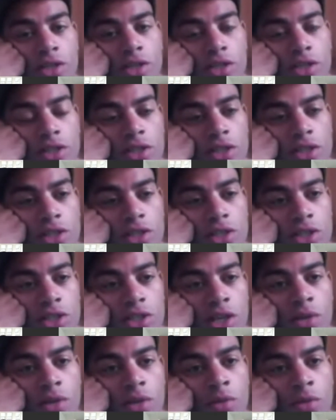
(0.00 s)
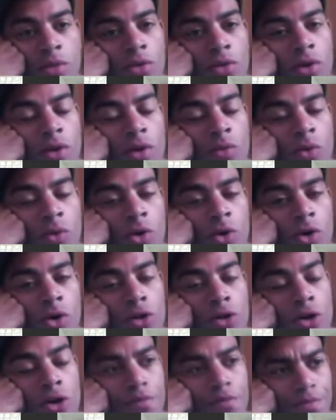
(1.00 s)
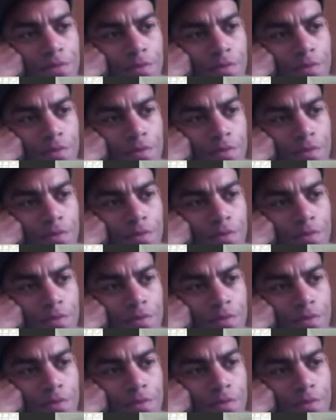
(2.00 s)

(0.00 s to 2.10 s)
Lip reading: into cinema and whatnot.